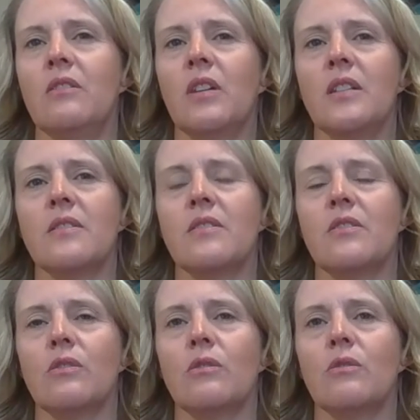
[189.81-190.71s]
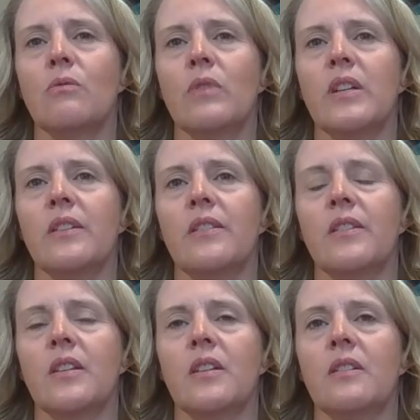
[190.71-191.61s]
guys do with
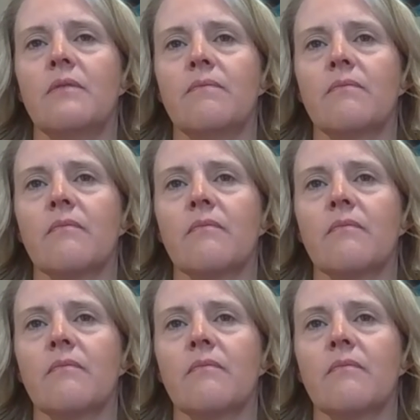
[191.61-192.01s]
the,